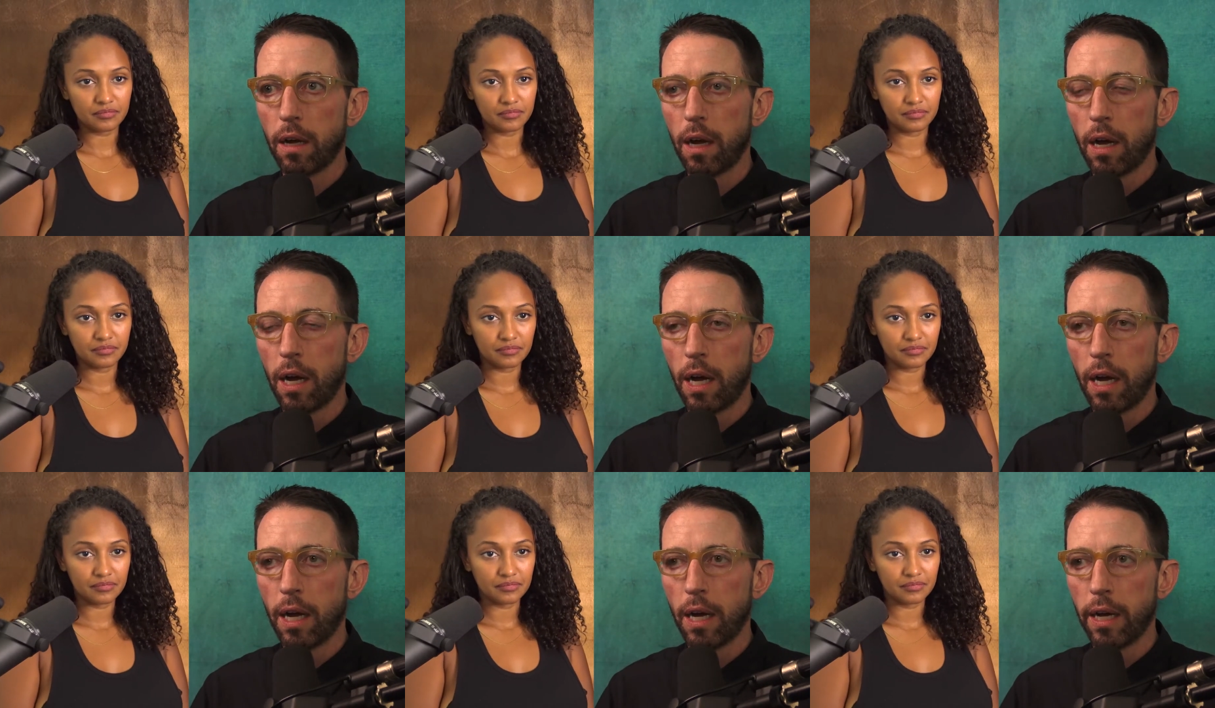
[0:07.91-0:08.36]

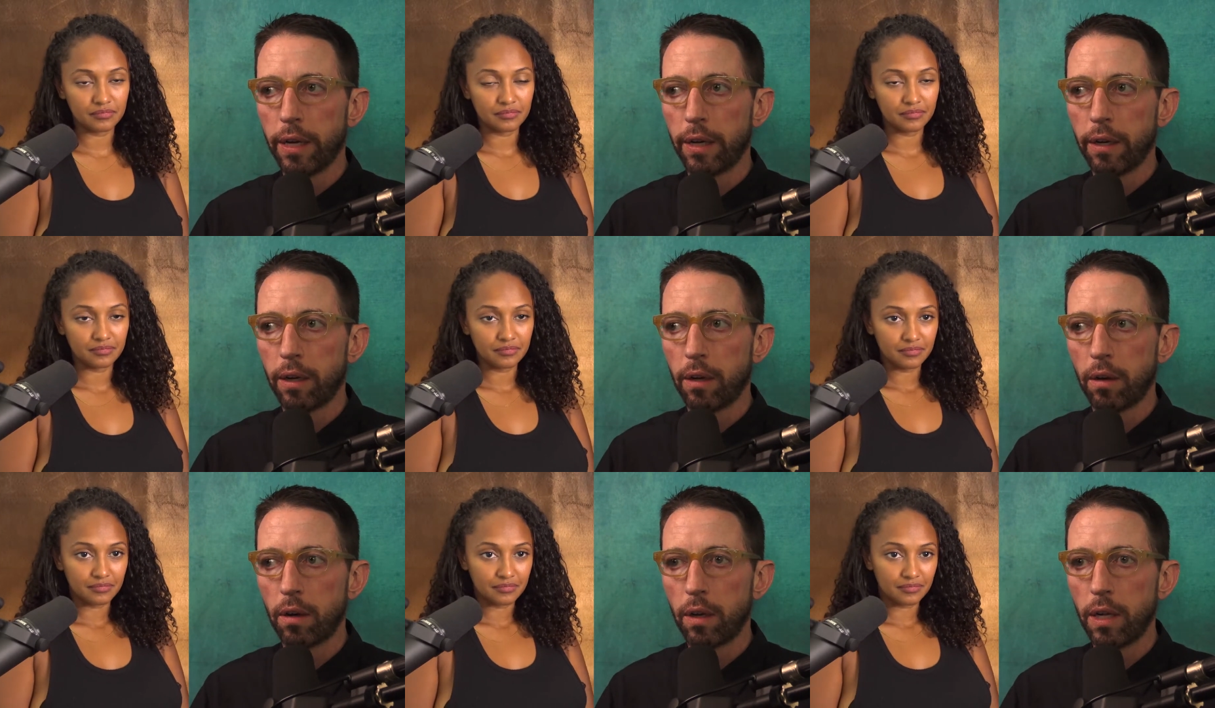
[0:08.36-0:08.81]

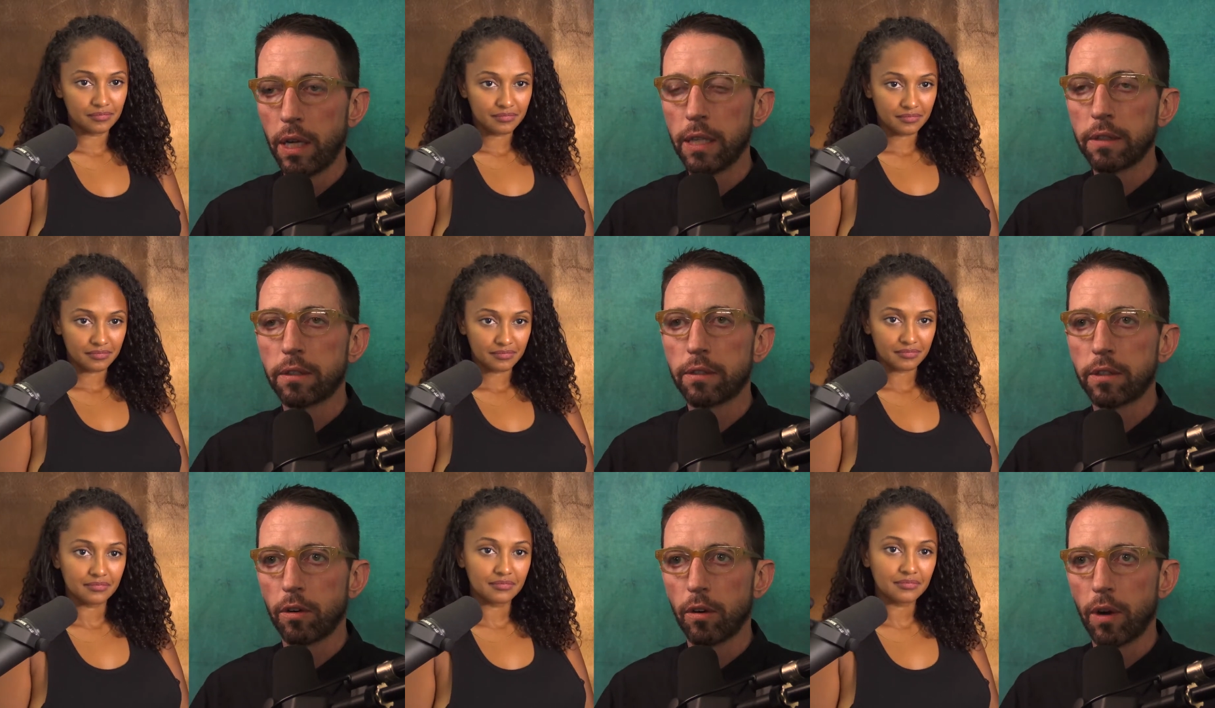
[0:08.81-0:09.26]
Speaker 1: on
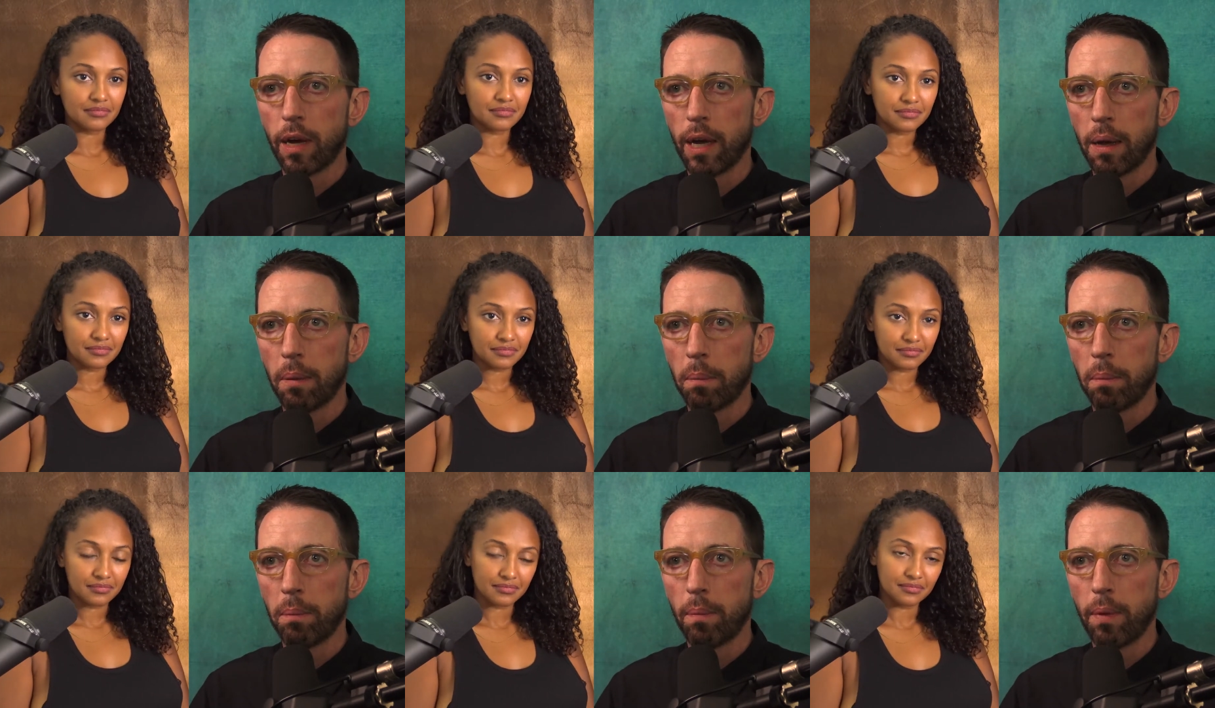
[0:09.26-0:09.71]

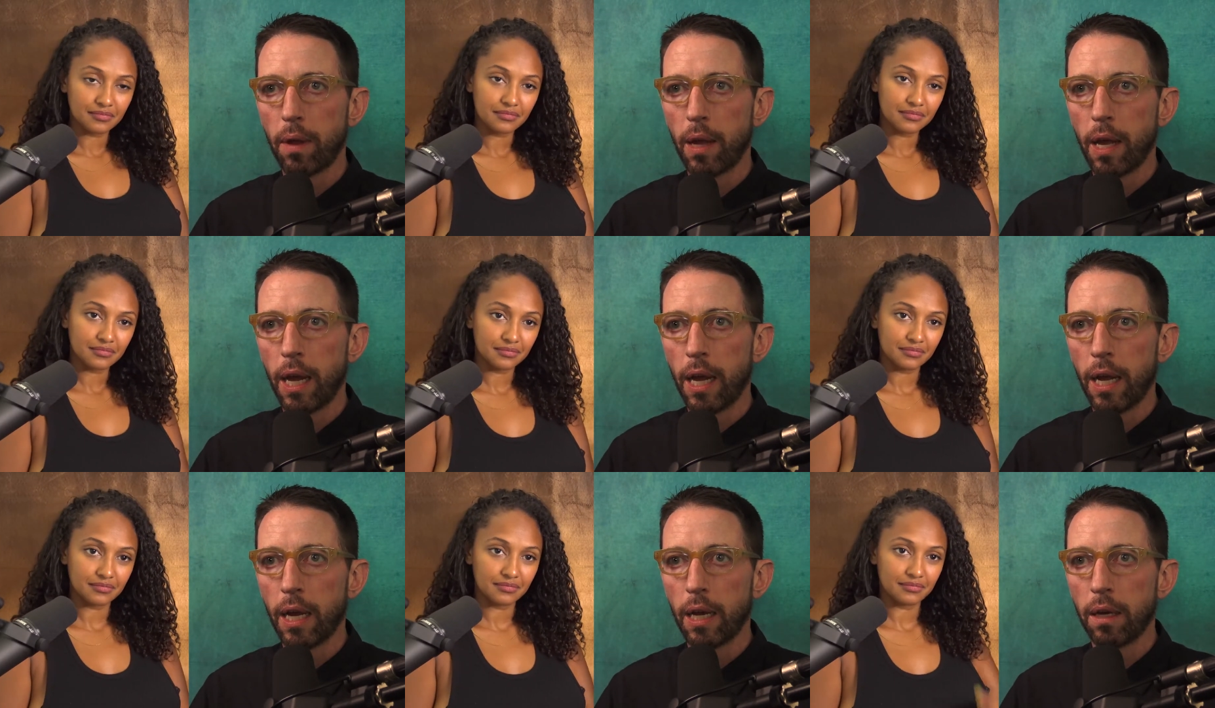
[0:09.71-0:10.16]
Instagram
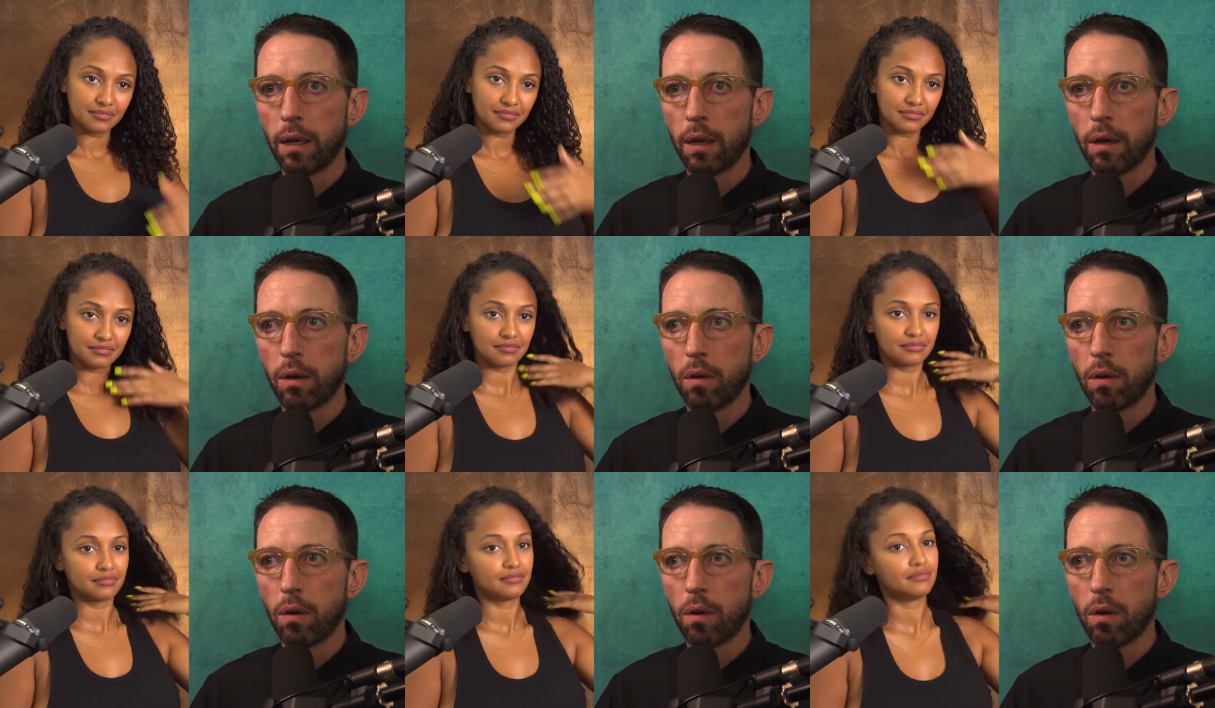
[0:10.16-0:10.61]

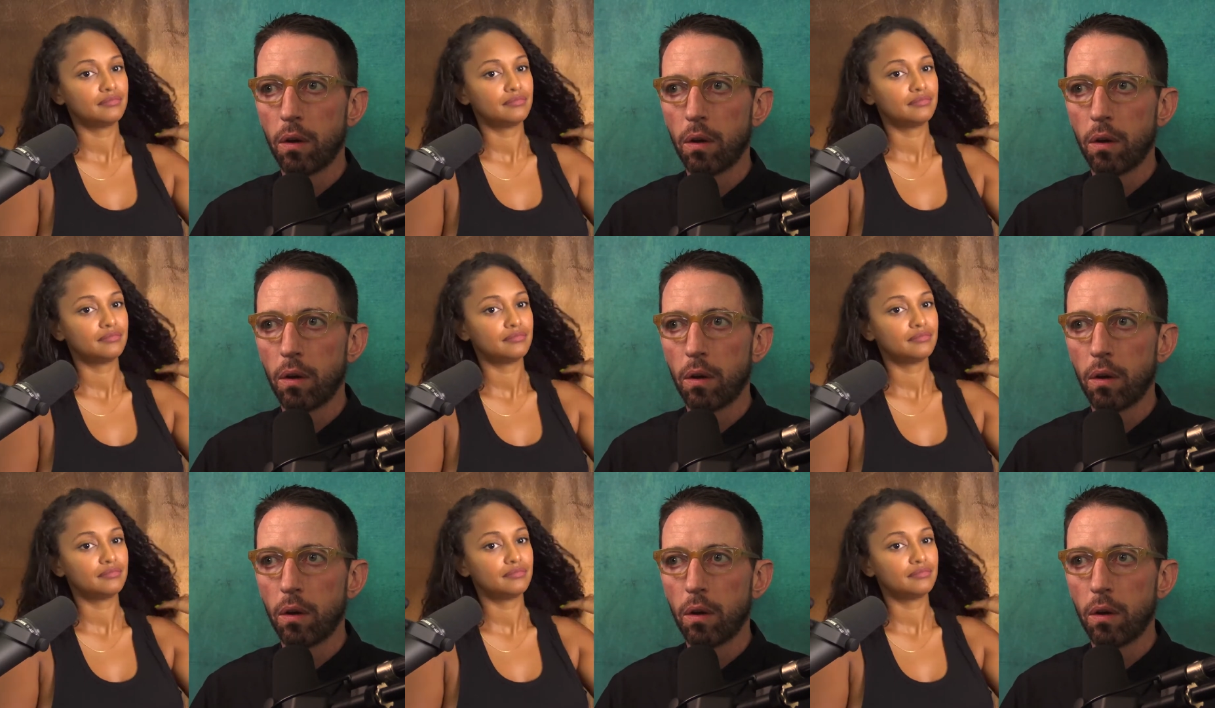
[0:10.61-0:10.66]
and